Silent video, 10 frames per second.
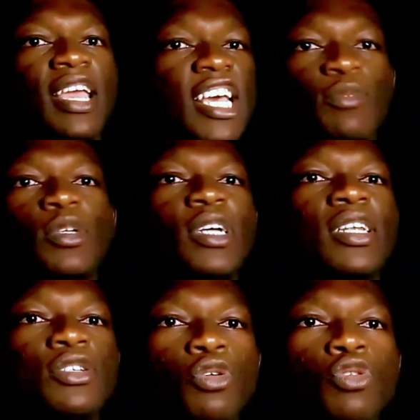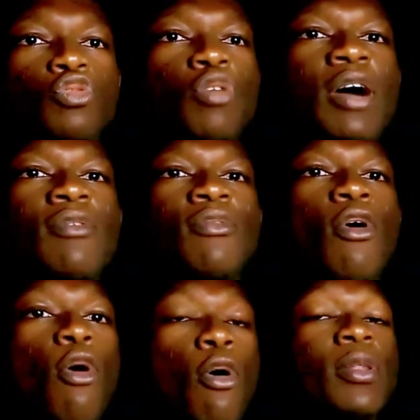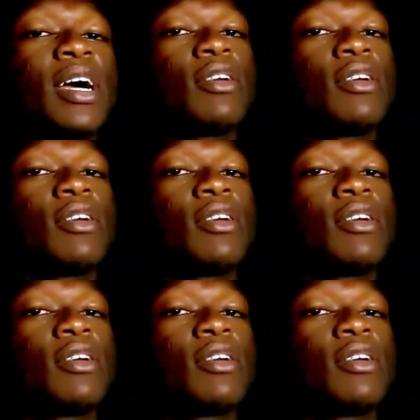especially those who have other